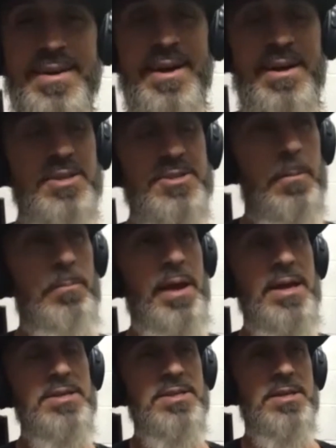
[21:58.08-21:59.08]
it's
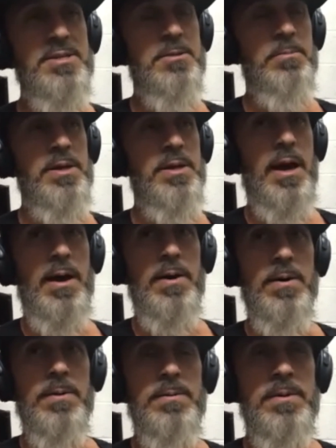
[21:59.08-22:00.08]
amazing to me
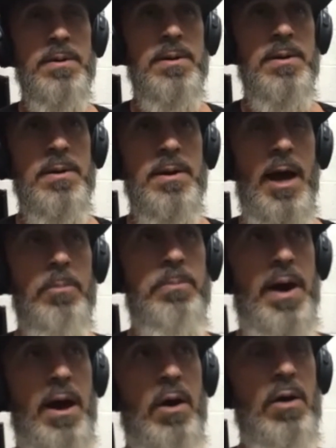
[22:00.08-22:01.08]
how
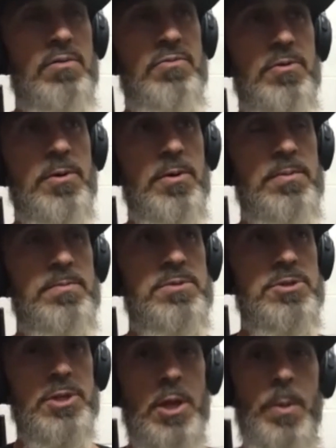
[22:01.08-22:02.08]
powerful
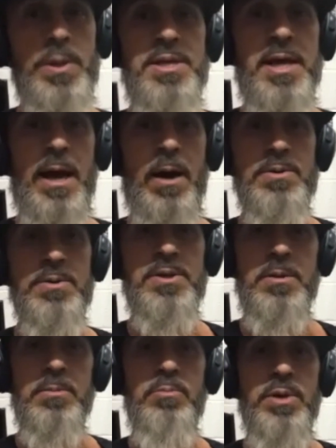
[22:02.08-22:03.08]
slowing down
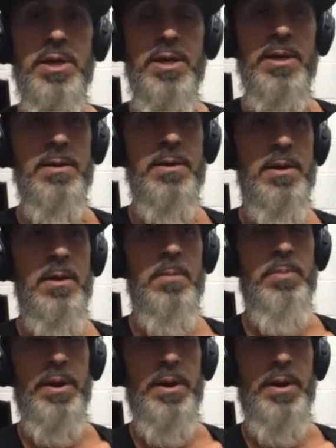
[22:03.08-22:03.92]
can be, but